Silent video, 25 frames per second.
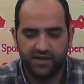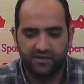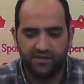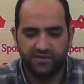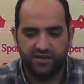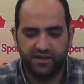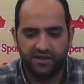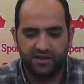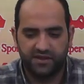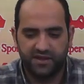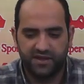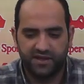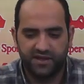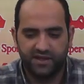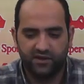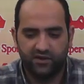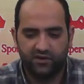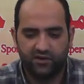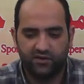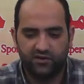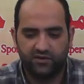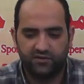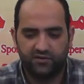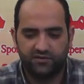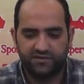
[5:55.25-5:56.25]
the day
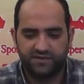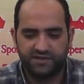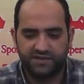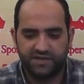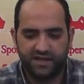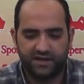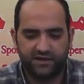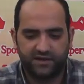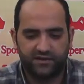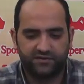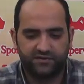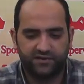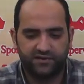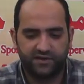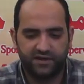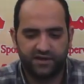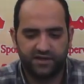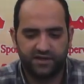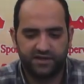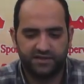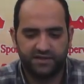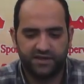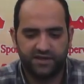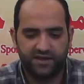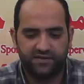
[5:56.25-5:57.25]
of
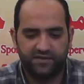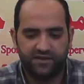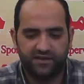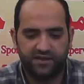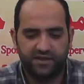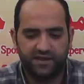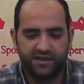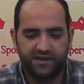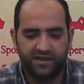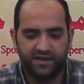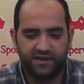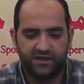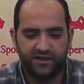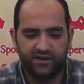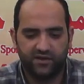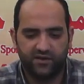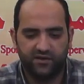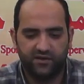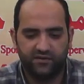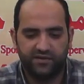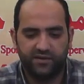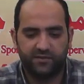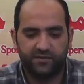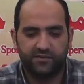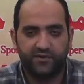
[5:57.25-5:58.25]
sacrifice and the day
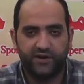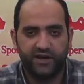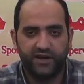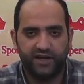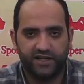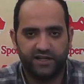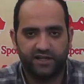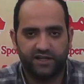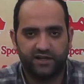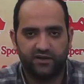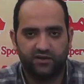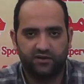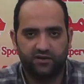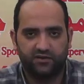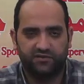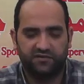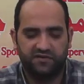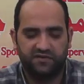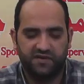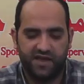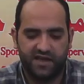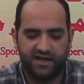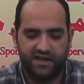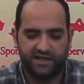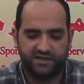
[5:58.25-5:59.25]
of the breaking of
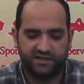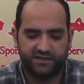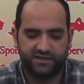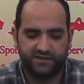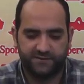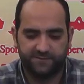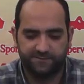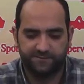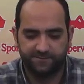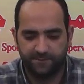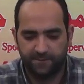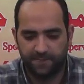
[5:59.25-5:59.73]
fast